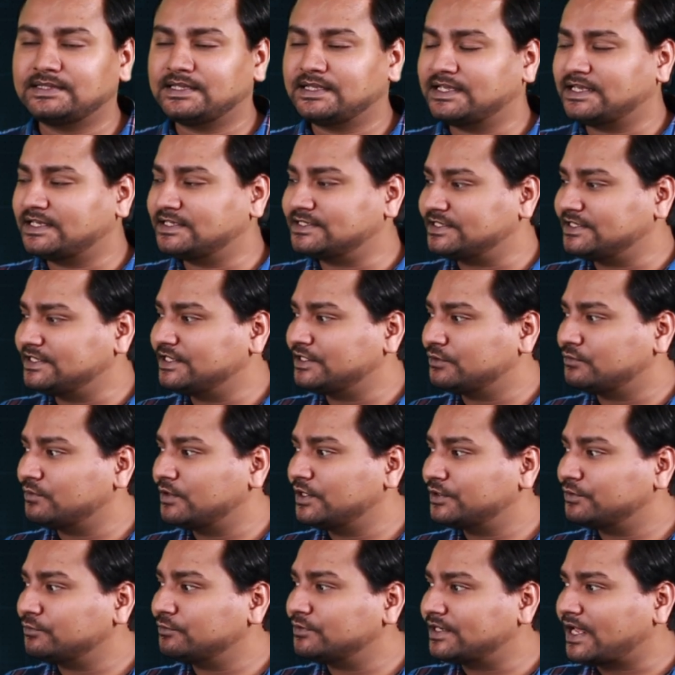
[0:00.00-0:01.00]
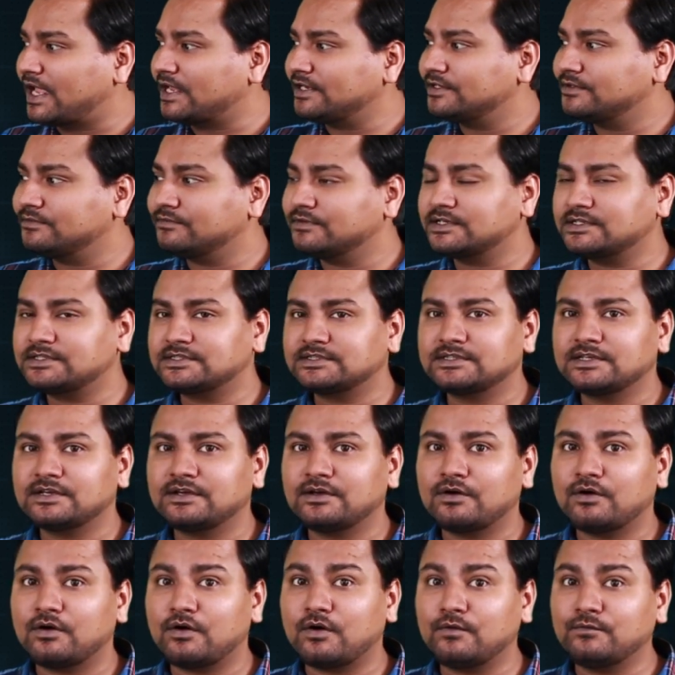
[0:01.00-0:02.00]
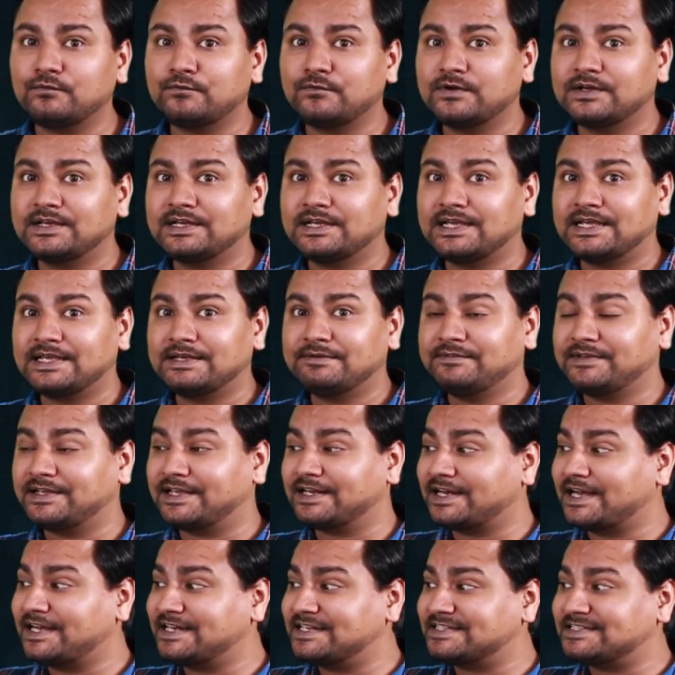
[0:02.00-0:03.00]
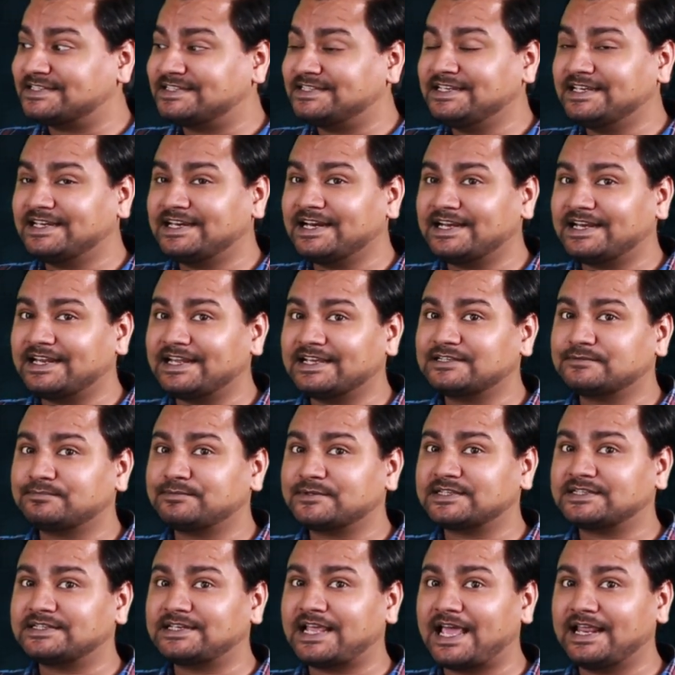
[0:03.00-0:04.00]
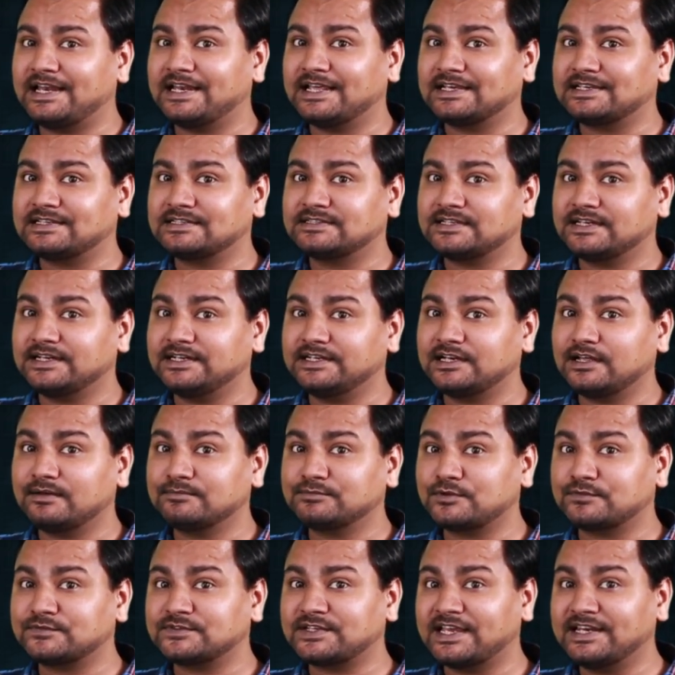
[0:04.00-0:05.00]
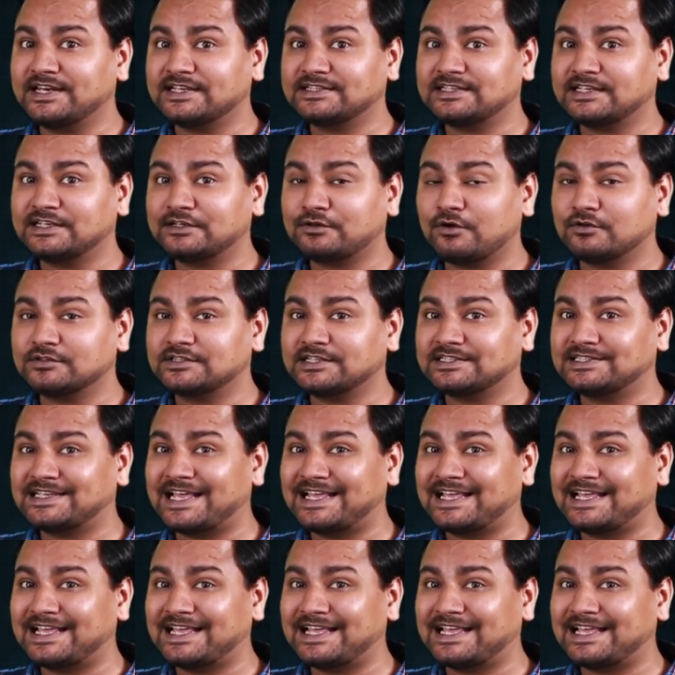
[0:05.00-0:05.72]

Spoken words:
is equal to tan inverse of, we can write secant x plus tan x in terms of sin x and cos x